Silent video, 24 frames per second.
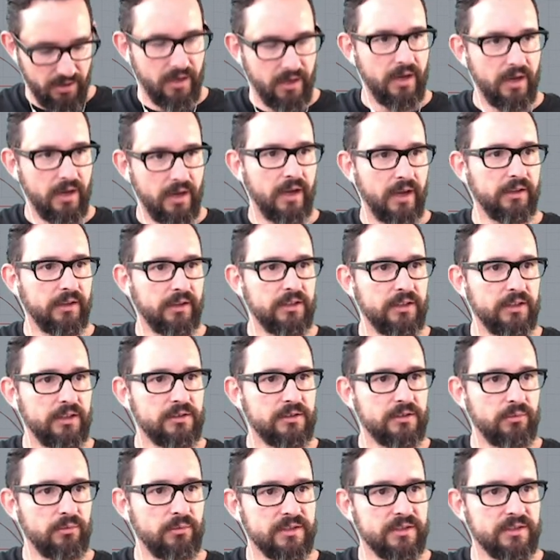and
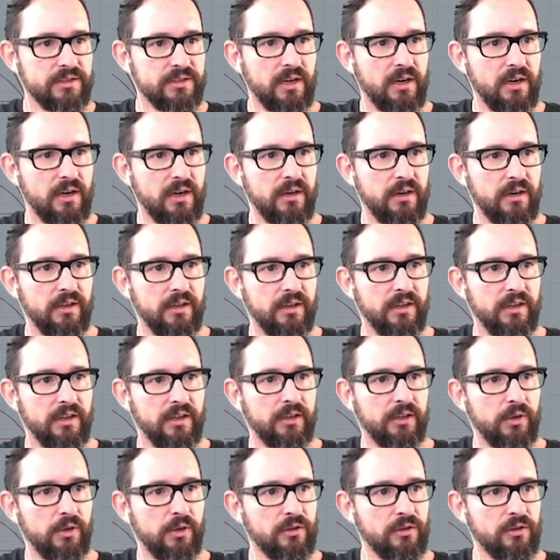these ones are the
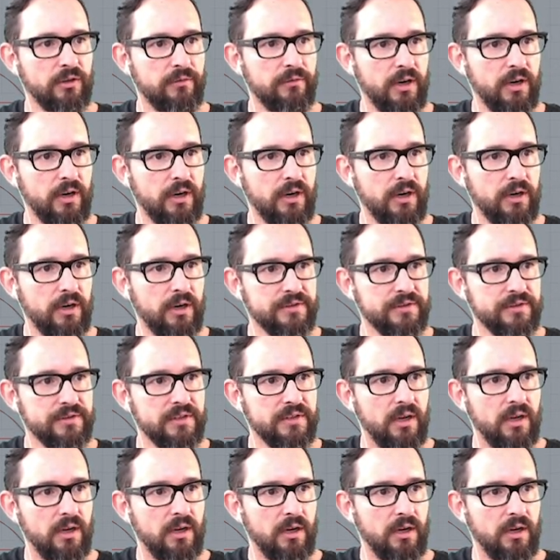networks of curves,
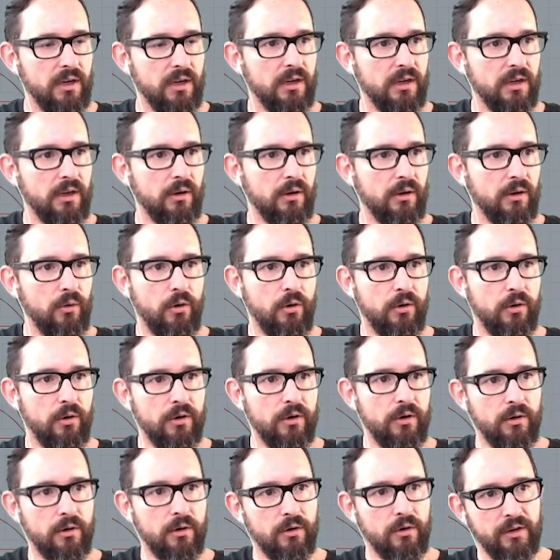
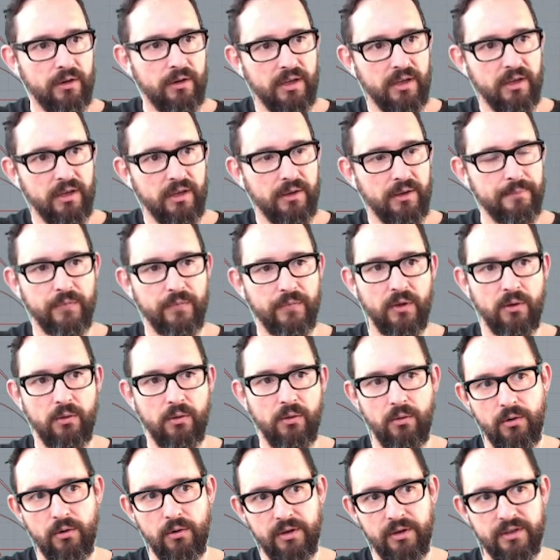or
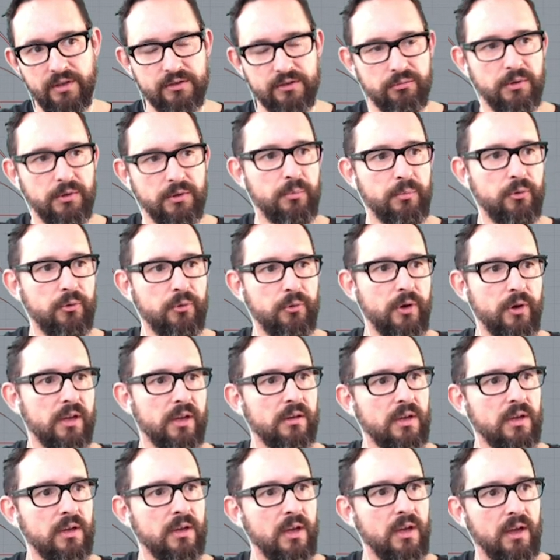the sweep
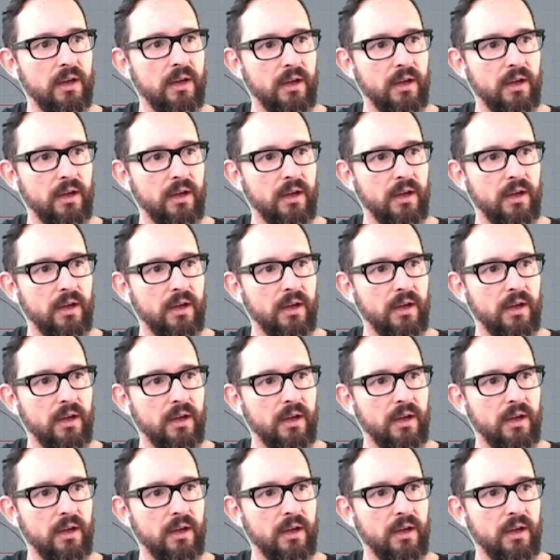rail,